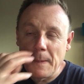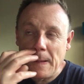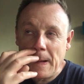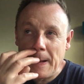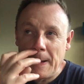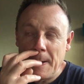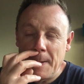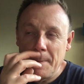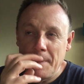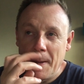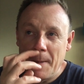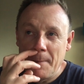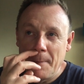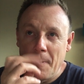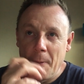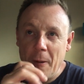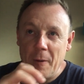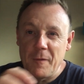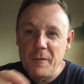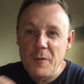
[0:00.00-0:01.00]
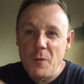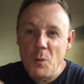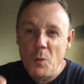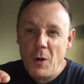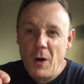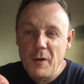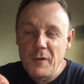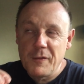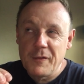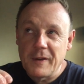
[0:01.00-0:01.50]
And I remember after a
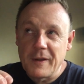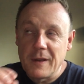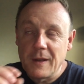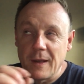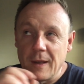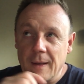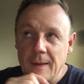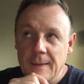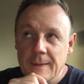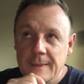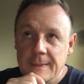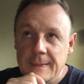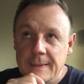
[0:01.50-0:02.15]
while thinking,